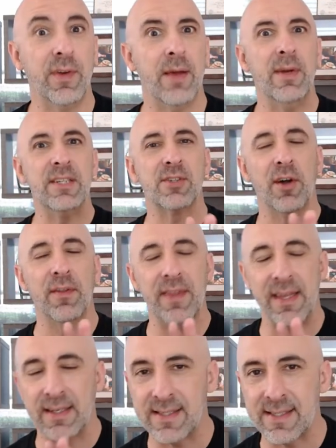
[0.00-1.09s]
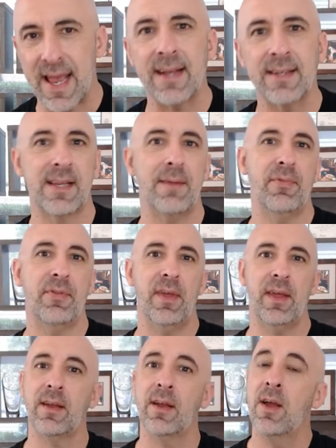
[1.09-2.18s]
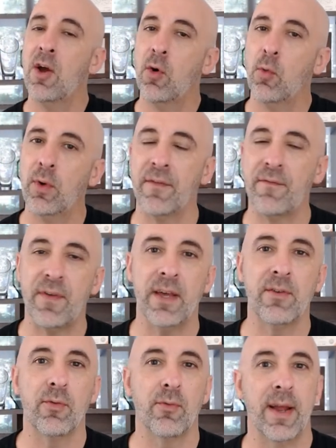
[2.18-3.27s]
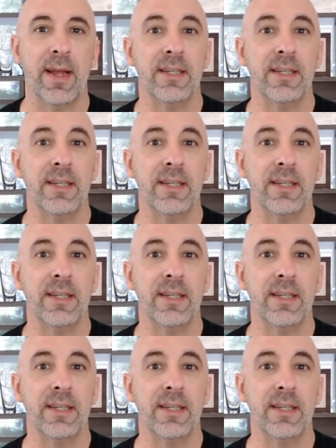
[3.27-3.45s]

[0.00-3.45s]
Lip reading: and we saw the exact same thing when the Fed raised the